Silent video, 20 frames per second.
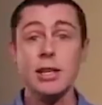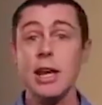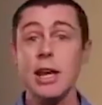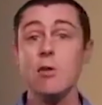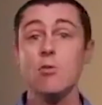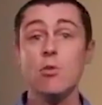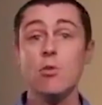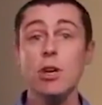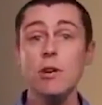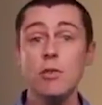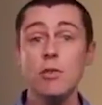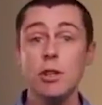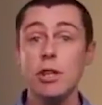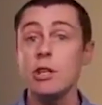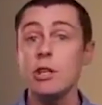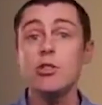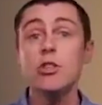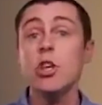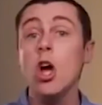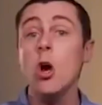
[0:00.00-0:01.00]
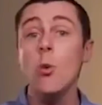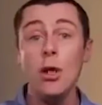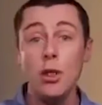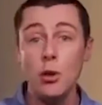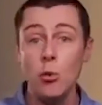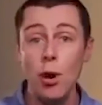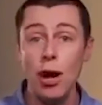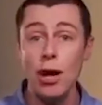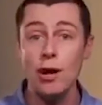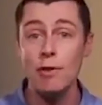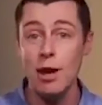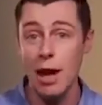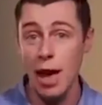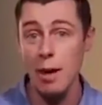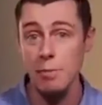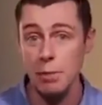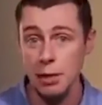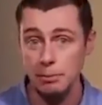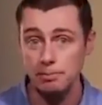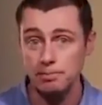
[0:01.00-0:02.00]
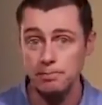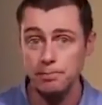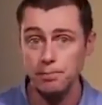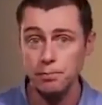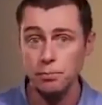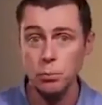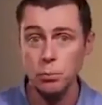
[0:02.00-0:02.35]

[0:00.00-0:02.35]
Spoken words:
get rid of it. There's no other way of it happening.